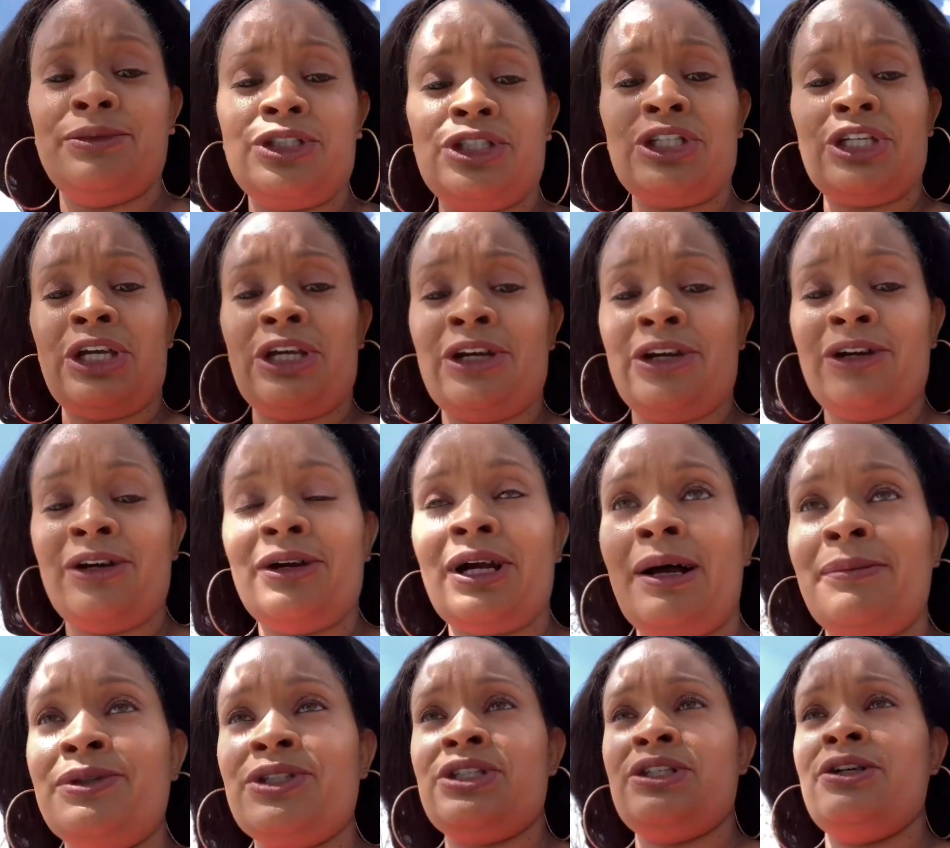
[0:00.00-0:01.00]
share.
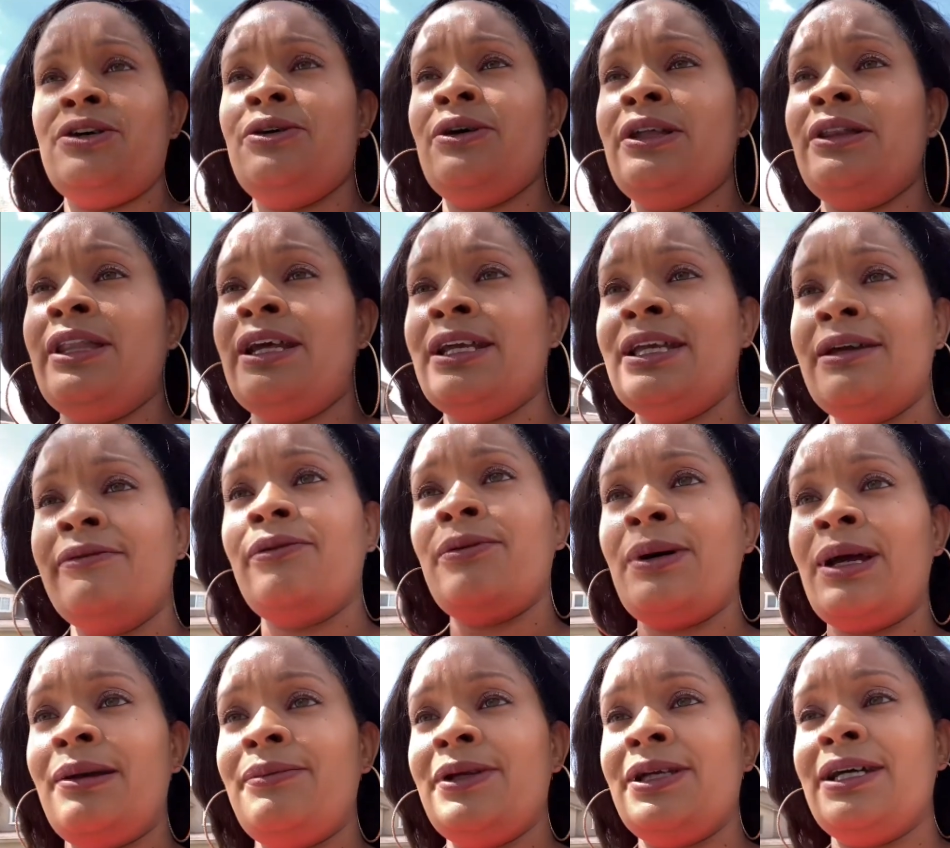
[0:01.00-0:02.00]
I'm still in the
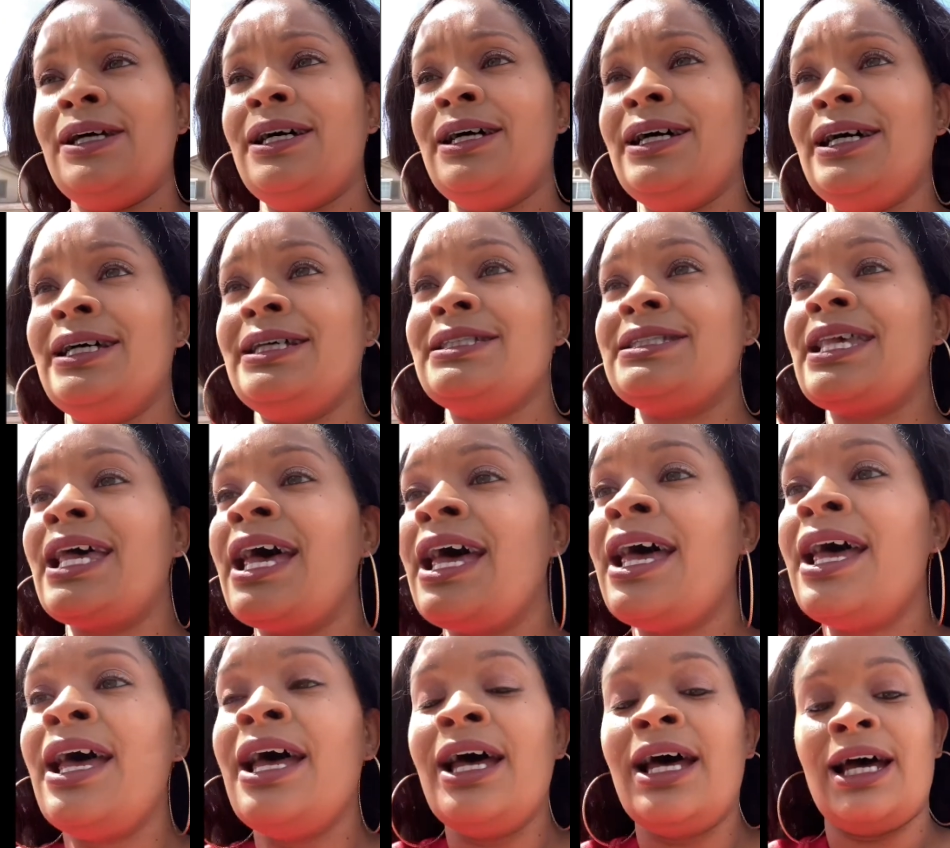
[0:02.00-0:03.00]
giveaway because,
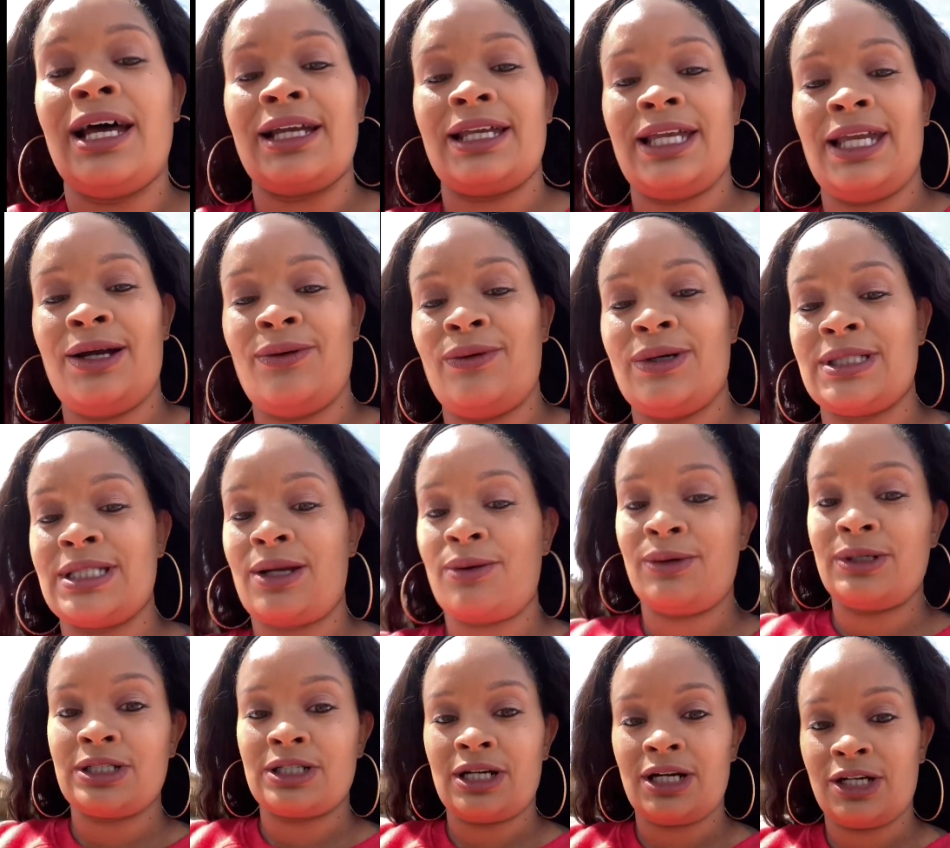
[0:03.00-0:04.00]
again, once I
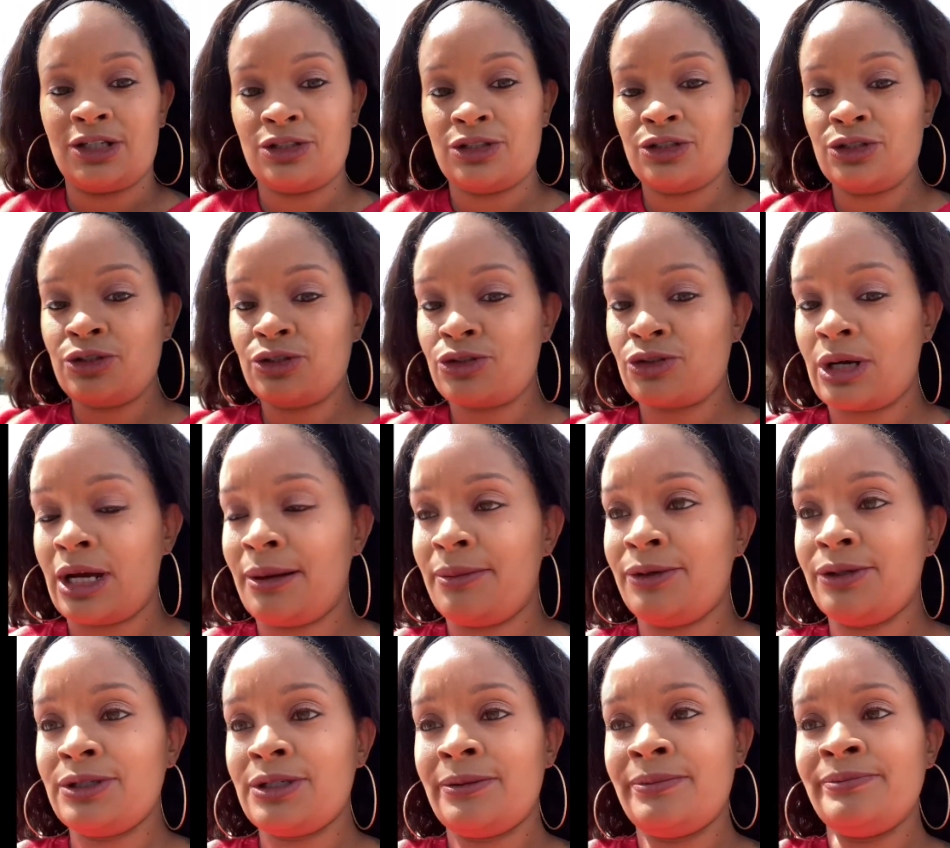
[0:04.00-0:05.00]
reach 100
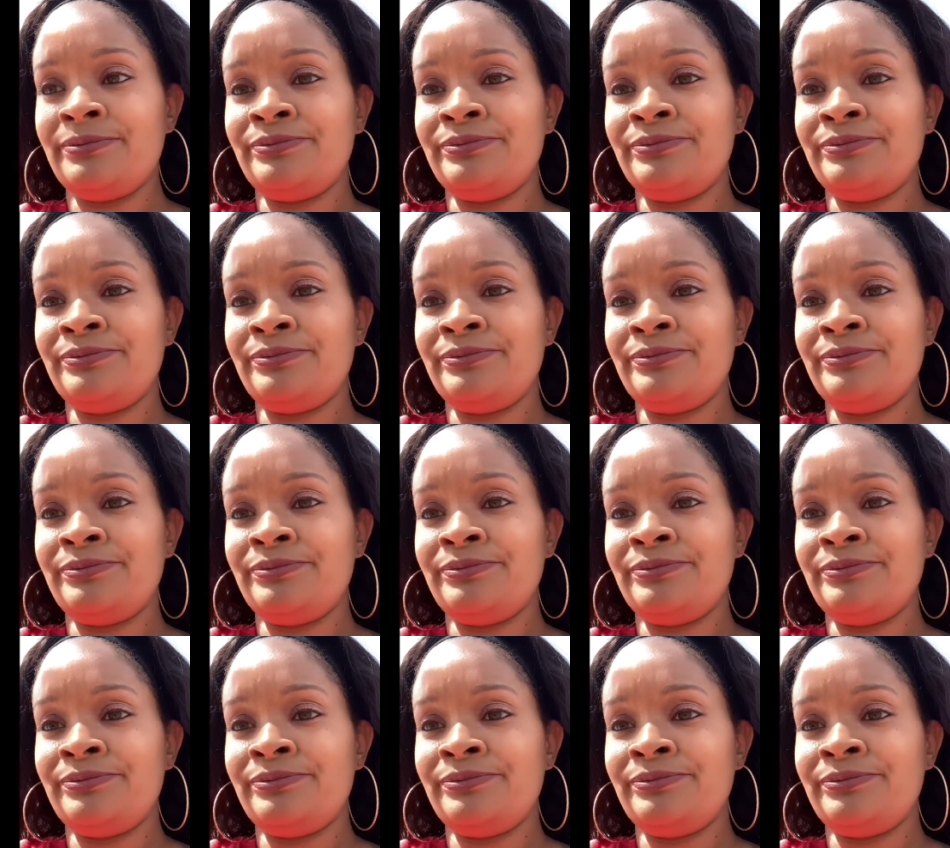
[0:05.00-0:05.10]
subscribers,